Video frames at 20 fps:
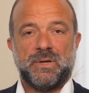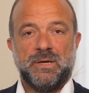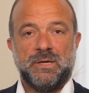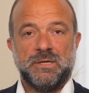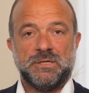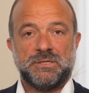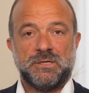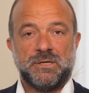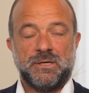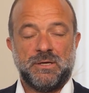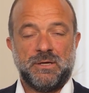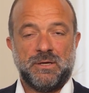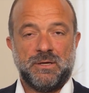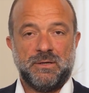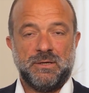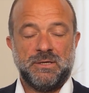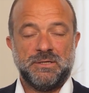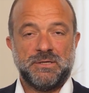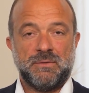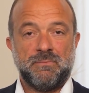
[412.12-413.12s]
is
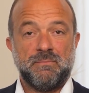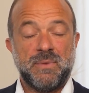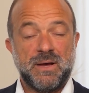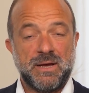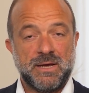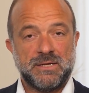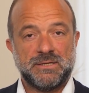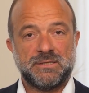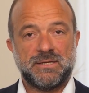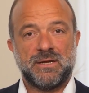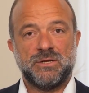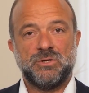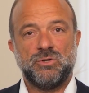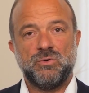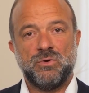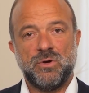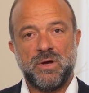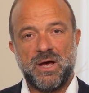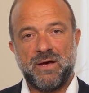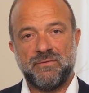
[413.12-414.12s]
a must, and
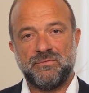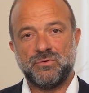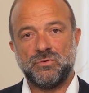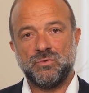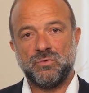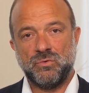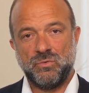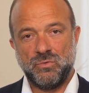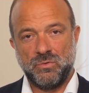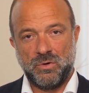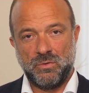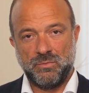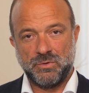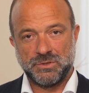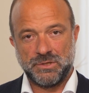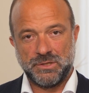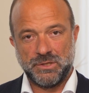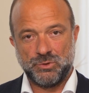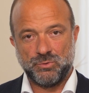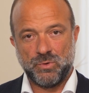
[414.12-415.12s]
you have to
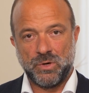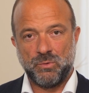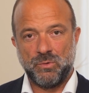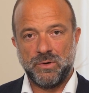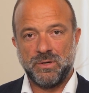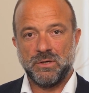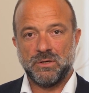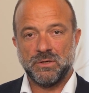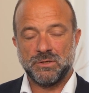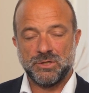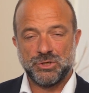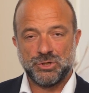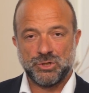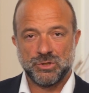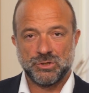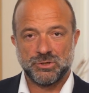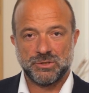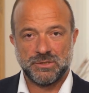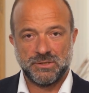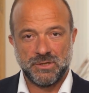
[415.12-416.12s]
obviously to agree the
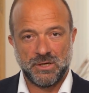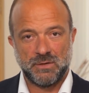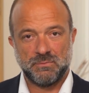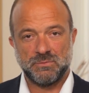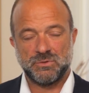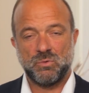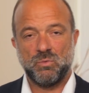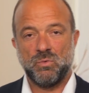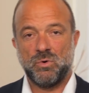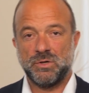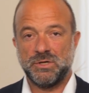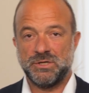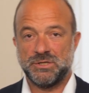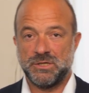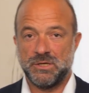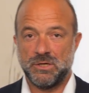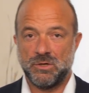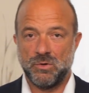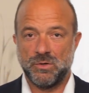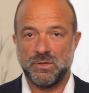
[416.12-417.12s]
conditions, the terms, what
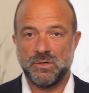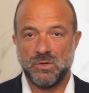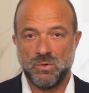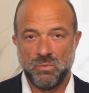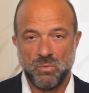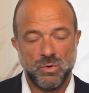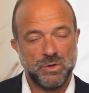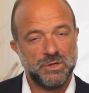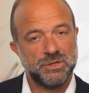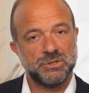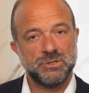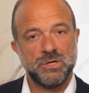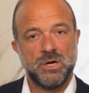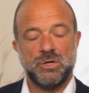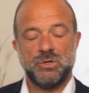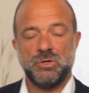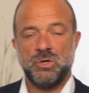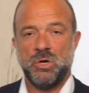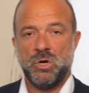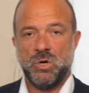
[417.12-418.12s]
is included and what is
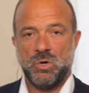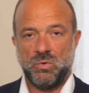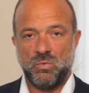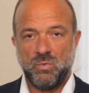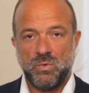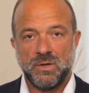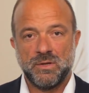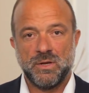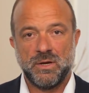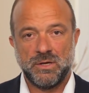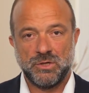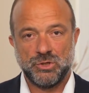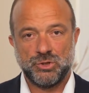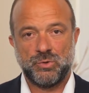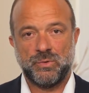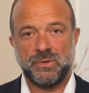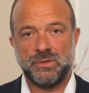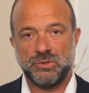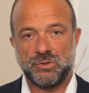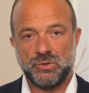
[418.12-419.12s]
not with the
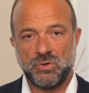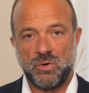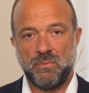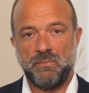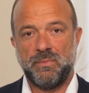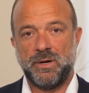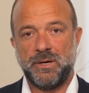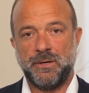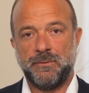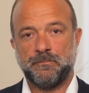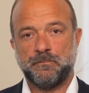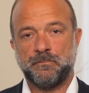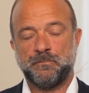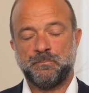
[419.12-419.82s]
insurance company.